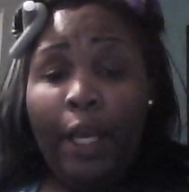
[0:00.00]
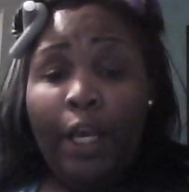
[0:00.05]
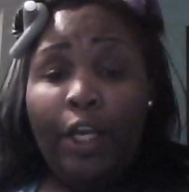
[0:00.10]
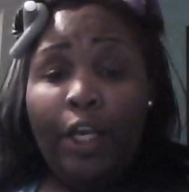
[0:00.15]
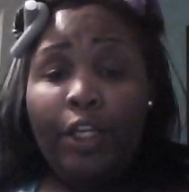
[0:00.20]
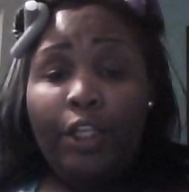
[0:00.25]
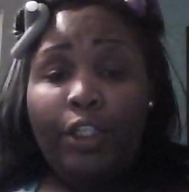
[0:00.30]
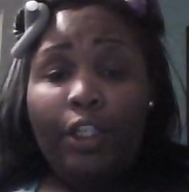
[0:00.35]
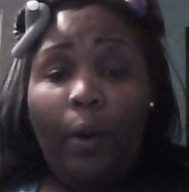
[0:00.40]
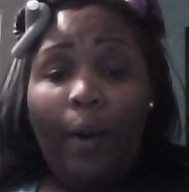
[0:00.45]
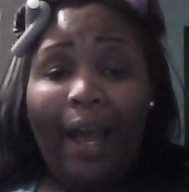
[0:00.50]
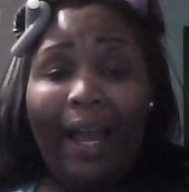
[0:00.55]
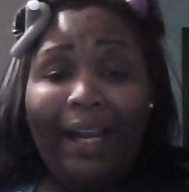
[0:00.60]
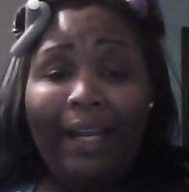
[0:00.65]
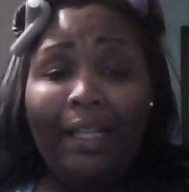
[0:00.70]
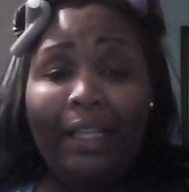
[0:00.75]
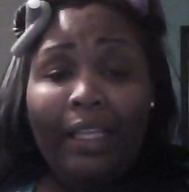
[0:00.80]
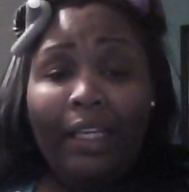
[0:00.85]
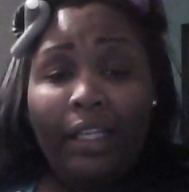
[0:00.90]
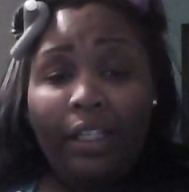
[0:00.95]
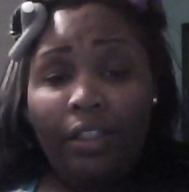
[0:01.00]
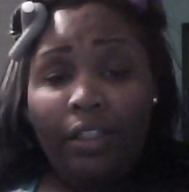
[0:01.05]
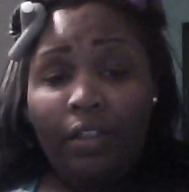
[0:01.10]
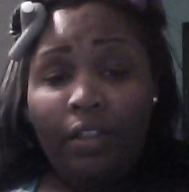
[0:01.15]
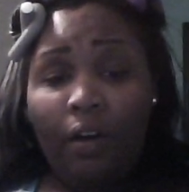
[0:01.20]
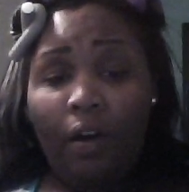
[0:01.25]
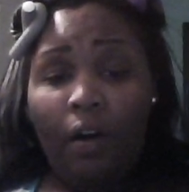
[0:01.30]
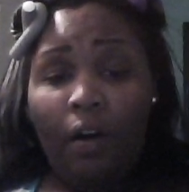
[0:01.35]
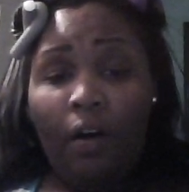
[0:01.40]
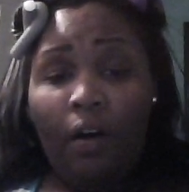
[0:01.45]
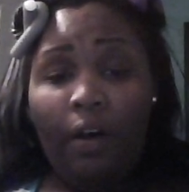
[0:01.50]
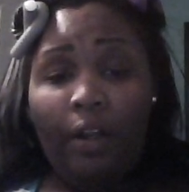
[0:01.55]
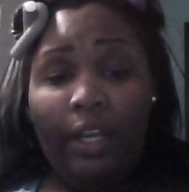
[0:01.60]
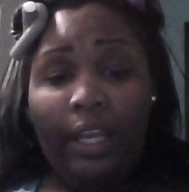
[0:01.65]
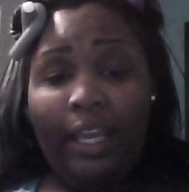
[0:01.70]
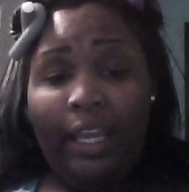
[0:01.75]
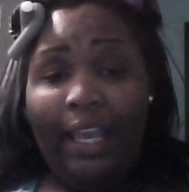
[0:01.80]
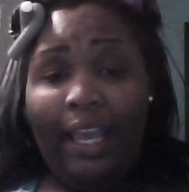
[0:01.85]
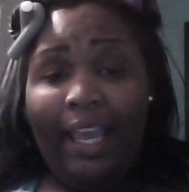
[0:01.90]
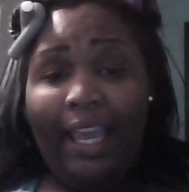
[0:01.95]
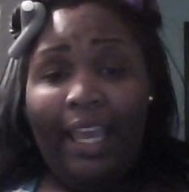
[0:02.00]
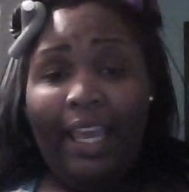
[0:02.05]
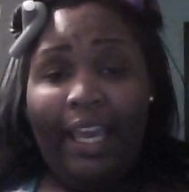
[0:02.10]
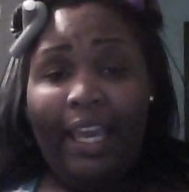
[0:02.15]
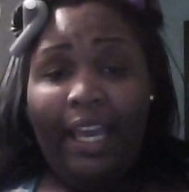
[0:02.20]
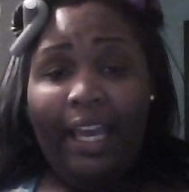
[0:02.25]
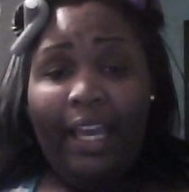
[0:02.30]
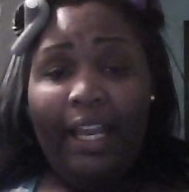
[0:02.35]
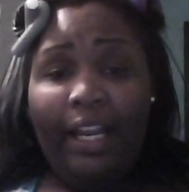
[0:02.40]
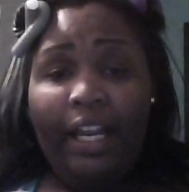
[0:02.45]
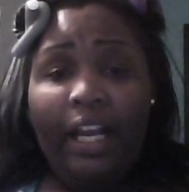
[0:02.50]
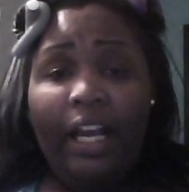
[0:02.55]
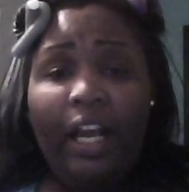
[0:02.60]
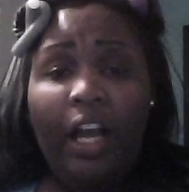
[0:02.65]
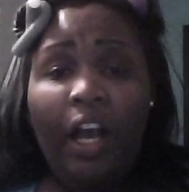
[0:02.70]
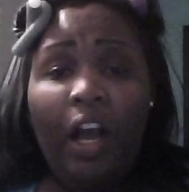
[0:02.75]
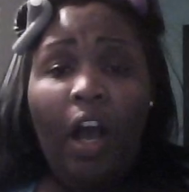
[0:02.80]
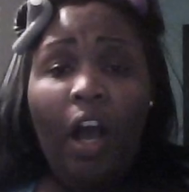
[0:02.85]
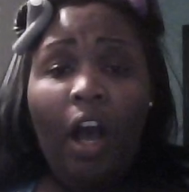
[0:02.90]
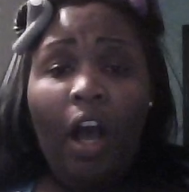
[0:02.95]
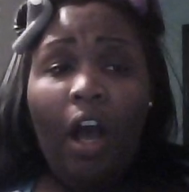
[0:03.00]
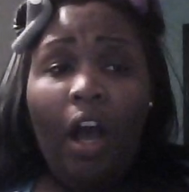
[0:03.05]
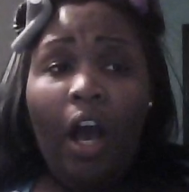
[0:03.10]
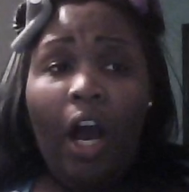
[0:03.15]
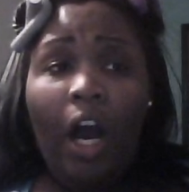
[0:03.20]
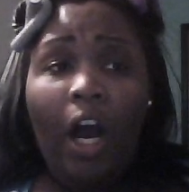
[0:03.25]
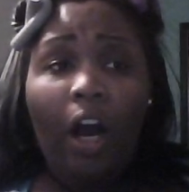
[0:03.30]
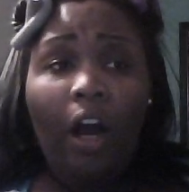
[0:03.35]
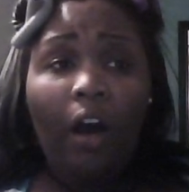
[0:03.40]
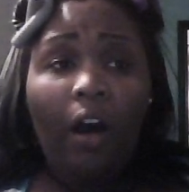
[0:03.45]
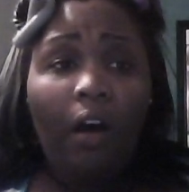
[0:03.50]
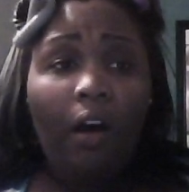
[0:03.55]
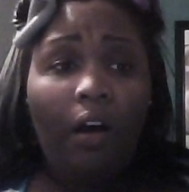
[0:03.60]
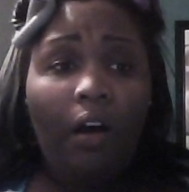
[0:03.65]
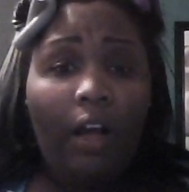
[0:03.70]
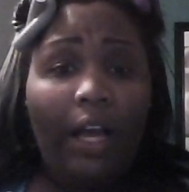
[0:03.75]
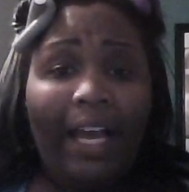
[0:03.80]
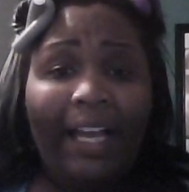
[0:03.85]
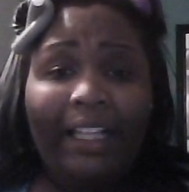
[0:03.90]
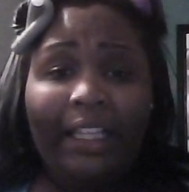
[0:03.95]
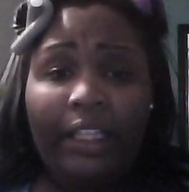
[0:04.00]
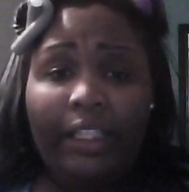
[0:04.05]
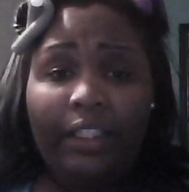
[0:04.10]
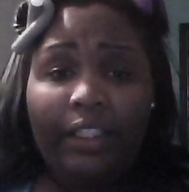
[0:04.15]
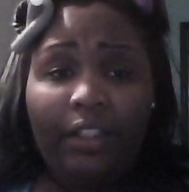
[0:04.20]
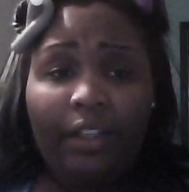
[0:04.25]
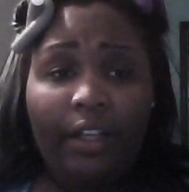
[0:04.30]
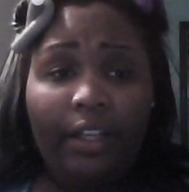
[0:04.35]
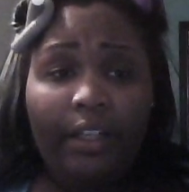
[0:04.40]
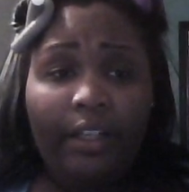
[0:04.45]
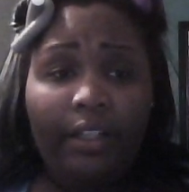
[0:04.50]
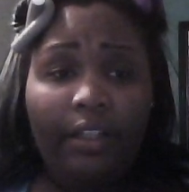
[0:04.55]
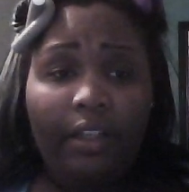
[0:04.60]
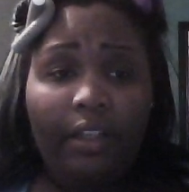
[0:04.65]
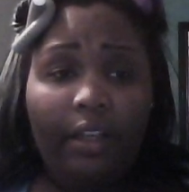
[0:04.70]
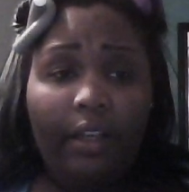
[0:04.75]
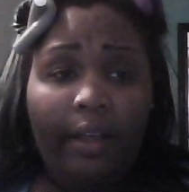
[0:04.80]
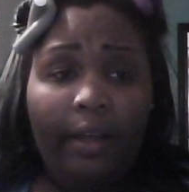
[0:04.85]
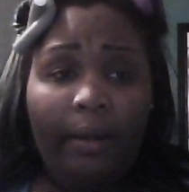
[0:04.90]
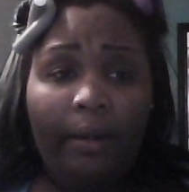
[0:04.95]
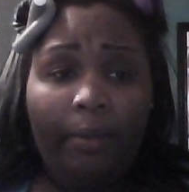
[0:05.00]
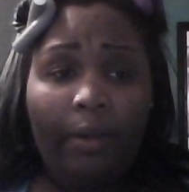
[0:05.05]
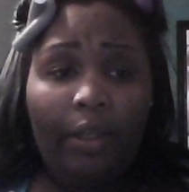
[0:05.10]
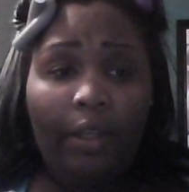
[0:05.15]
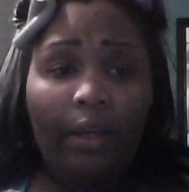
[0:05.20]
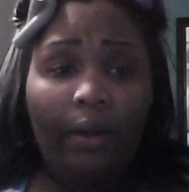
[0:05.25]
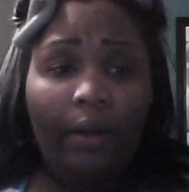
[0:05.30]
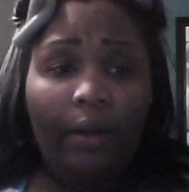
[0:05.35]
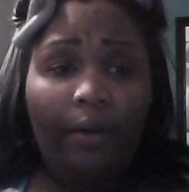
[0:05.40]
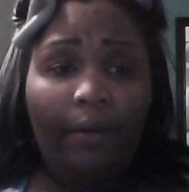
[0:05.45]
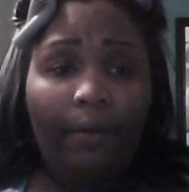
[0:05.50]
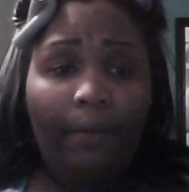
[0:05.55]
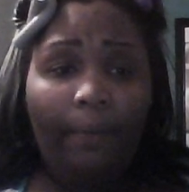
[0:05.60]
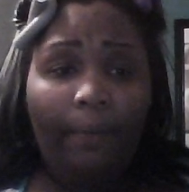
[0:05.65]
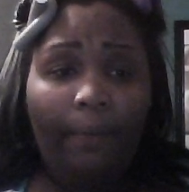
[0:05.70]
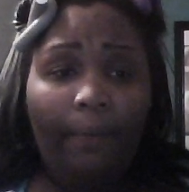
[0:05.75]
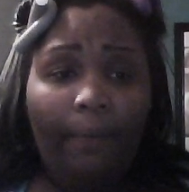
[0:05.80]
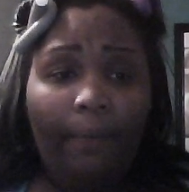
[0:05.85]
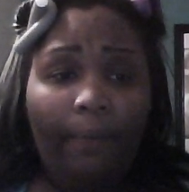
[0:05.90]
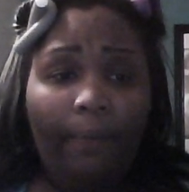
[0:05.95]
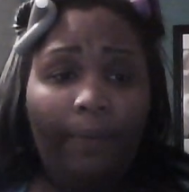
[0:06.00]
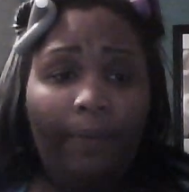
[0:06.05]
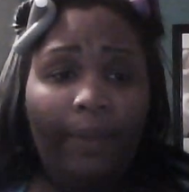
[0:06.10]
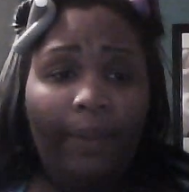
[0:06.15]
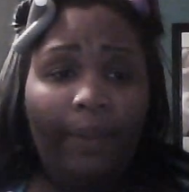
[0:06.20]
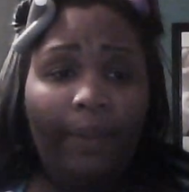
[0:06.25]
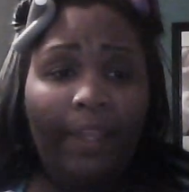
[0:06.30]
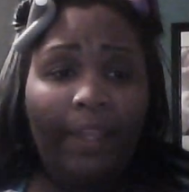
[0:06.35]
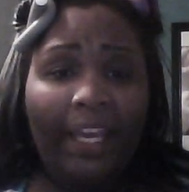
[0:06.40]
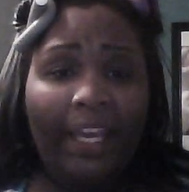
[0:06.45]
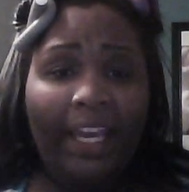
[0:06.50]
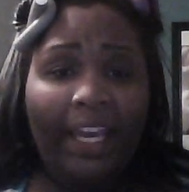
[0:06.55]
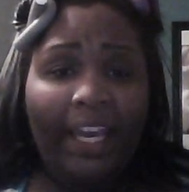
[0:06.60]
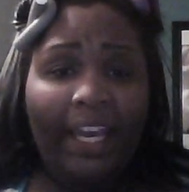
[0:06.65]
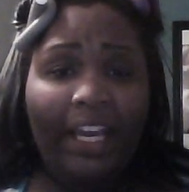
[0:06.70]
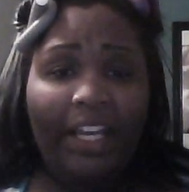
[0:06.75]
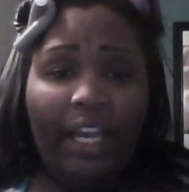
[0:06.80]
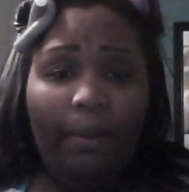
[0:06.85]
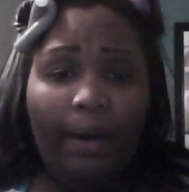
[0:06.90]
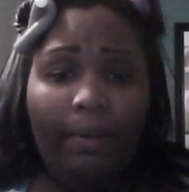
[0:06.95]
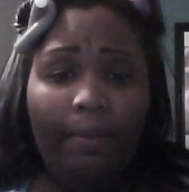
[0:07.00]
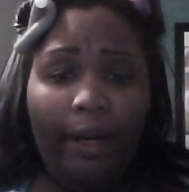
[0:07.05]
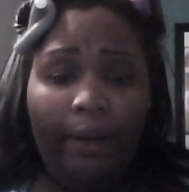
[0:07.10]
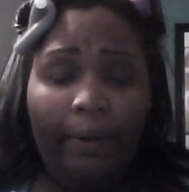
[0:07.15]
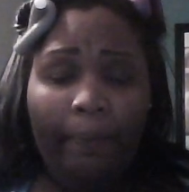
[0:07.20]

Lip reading: So I clicked on it and all I clicked on the hashtag Bobby Brown,